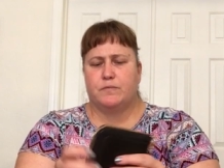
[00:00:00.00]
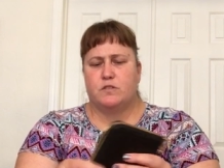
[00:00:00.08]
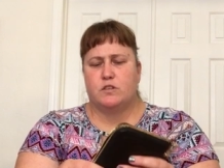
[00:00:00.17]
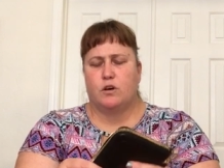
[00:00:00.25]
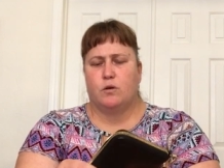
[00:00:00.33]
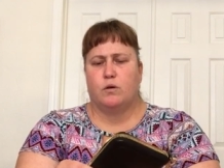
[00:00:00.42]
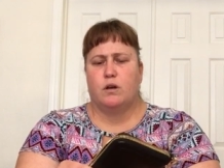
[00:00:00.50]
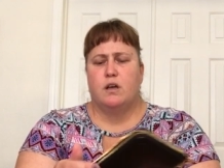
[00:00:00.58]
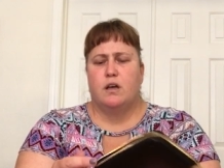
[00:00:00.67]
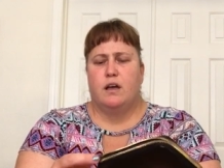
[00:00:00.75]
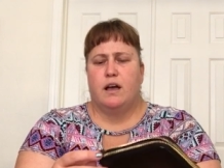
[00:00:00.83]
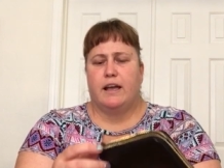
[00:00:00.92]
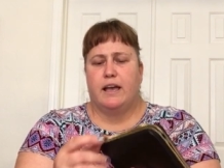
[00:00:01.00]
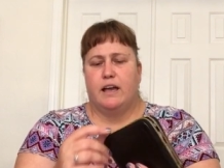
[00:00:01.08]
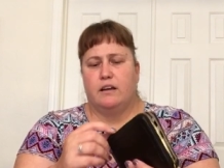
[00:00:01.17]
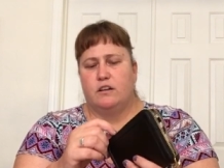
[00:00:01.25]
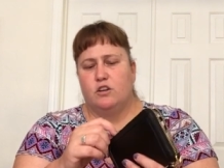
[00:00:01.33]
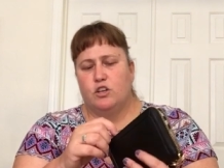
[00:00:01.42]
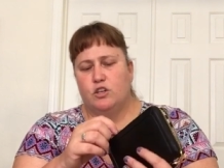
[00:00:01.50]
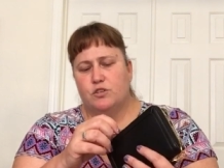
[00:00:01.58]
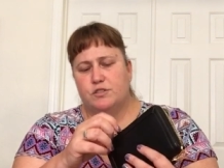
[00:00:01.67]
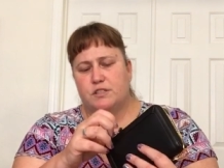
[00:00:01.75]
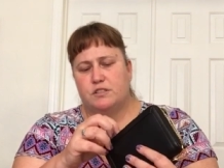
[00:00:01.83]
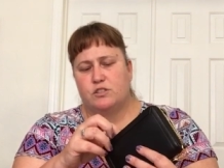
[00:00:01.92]
So again, you could
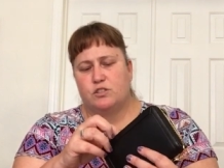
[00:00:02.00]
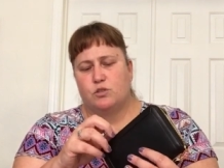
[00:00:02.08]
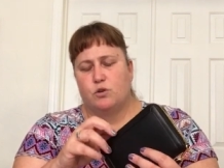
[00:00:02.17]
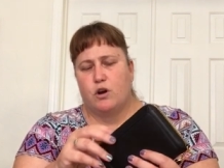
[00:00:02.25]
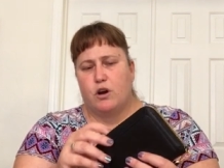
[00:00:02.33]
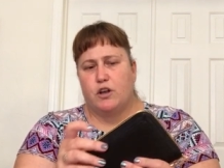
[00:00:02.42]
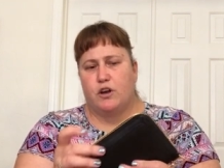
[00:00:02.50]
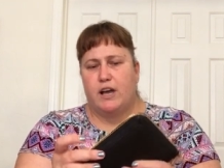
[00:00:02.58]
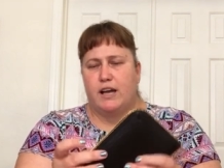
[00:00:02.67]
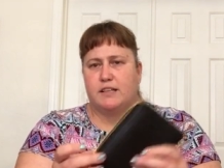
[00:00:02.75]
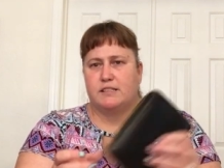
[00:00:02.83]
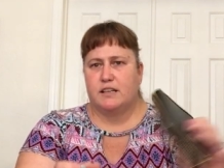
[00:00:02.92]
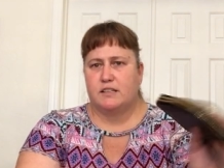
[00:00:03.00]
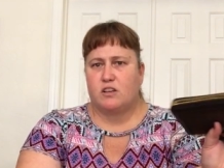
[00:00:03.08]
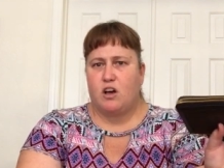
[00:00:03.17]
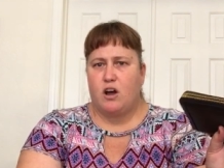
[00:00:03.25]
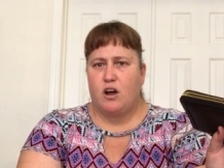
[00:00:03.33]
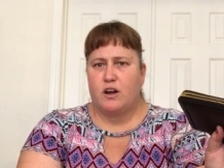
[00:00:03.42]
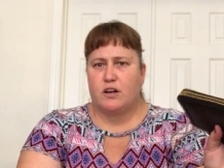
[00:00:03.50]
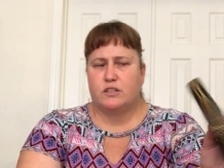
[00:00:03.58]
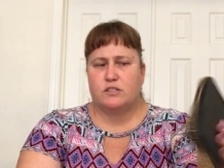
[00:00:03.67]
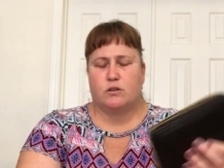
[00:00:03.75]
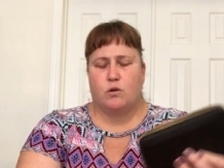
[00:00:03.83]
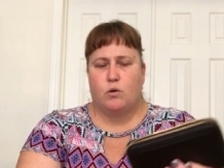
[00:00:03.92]
use this to store your excess
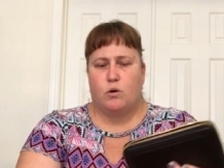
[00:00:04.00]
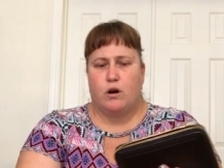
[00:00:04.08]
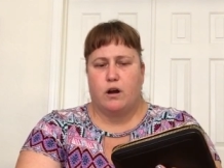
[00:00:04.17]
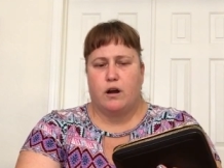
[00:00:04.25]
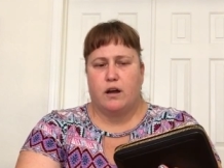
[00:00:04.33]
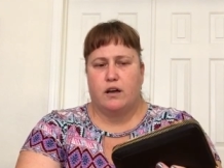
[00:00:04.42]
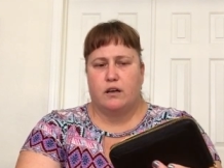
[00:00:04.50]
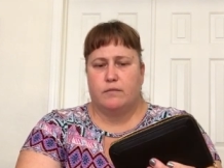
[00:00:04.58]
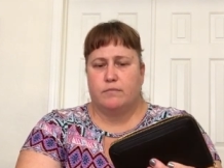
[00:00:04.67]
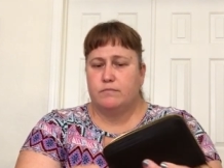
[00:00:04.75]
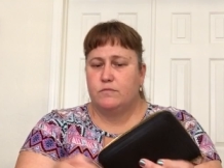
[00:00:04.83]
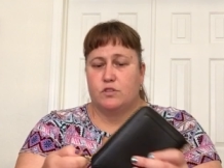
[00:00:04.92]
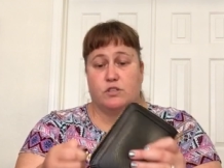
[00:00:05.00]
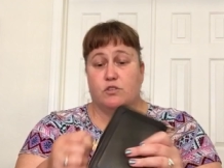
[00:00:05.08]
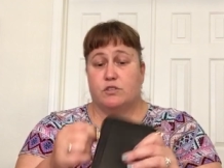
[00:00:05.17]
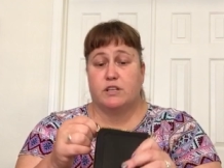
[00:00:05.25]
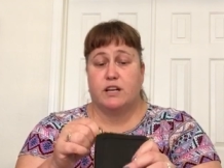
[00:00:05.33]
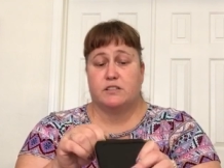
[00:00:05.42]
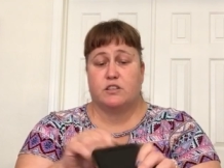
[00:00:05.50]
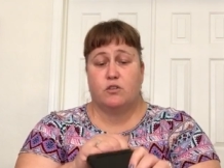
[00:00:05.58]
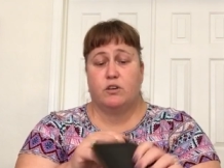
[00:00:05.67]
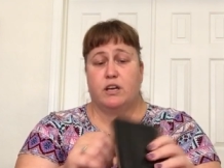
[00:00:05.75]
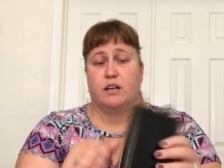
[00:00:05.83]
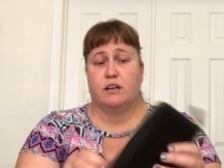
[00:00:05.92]
cards or um, just use it as a
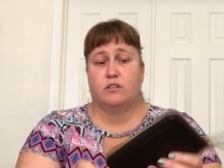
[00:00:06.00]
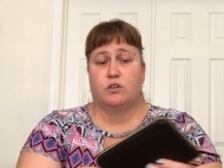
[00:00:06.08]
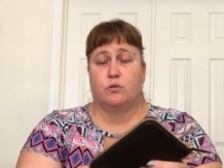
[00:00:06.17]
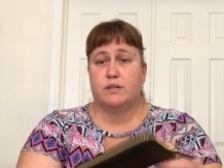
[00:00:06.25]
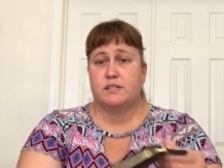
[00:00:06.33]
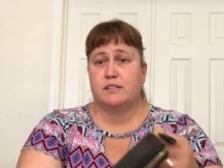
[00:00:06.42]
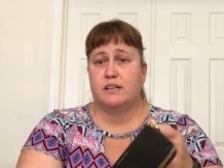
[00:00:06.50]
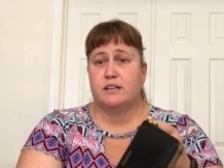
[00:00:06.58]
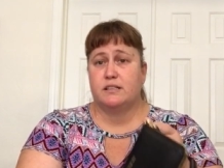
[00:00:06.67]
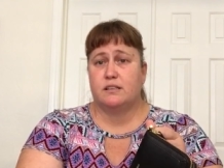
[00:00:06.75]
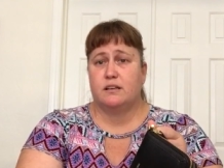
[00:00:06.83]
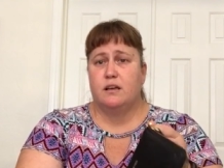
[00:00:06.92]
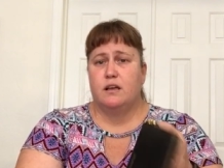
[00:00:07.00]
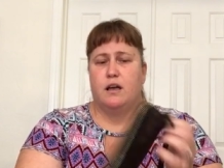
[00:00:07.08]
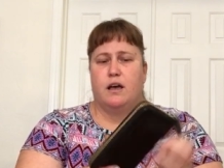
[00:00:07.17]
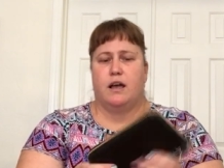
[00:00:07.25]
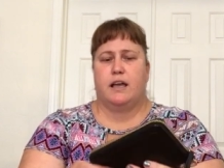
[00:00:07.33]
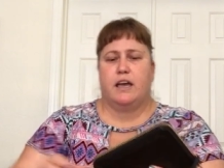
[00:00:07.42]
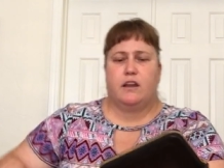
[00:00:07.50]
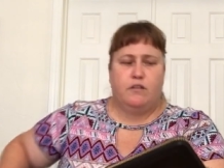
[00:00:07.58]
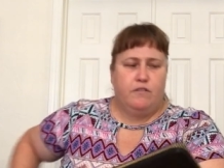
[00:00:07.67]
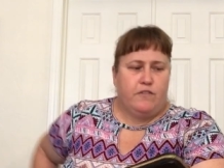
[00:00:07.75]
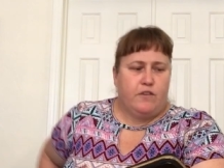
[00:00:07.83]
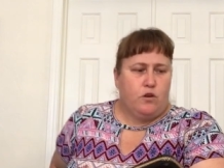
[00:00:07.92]
no kidding little wristlet.
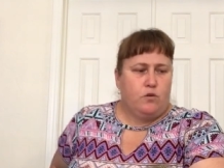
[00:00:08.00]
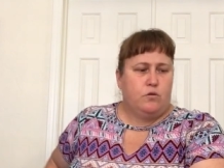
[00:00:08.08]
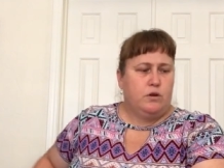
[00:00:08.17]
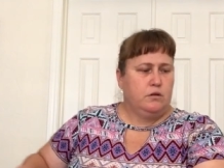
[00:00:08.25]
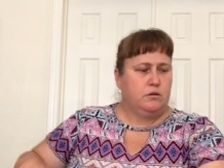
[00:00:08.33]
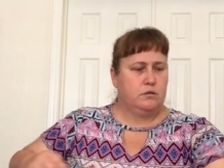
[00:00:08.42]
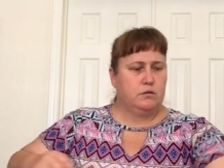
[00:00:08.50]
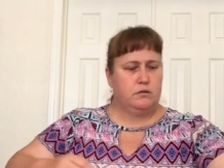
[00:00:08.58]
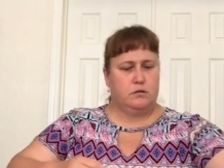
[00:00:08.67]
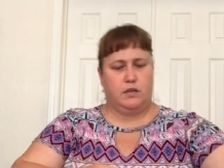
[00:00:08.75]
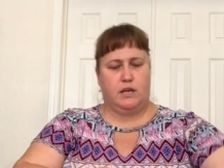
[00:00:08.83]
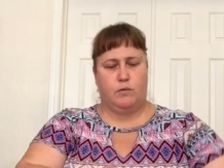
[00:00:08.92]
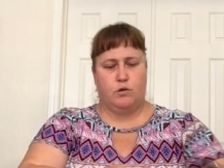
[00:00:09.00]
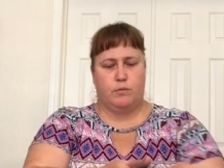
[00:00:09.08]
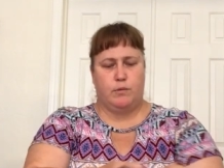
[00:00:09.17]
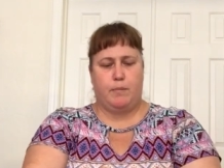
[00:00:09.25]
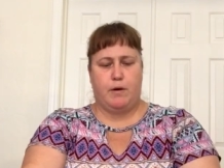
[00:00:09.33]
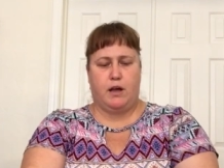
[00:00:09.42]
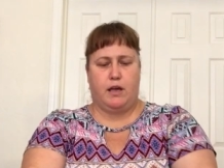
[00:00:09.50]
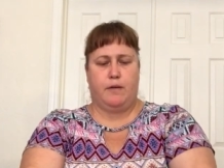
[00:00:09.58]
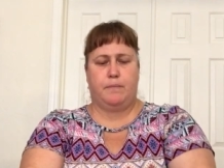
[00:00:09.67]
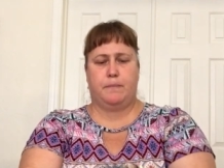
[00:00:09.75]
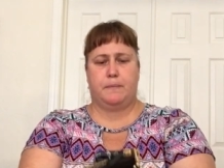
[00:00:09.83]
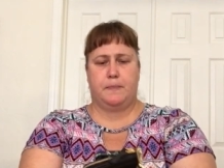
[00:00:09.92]
Again, phone, keep going in my pocket.